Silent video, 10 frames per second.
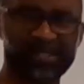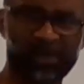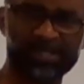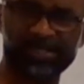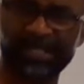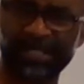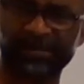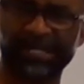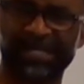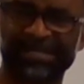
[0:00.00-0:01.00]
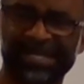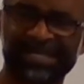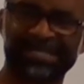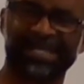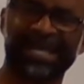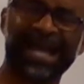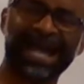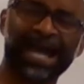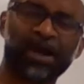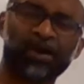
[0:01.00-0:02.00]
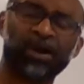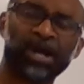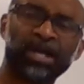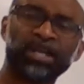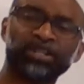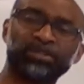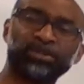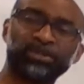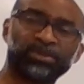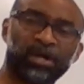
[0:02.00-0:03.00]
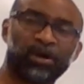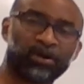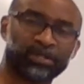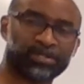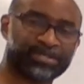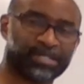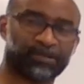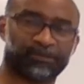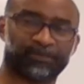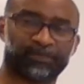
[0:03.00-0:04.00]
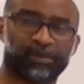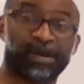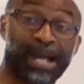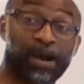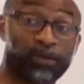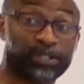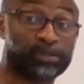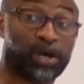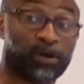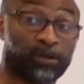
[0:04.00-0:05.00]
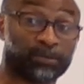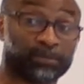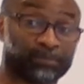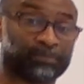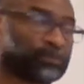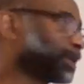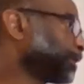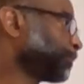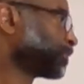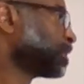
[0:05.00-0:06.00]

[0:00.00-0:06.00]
This question literally is asking, how do you call yourself? How are you called, right?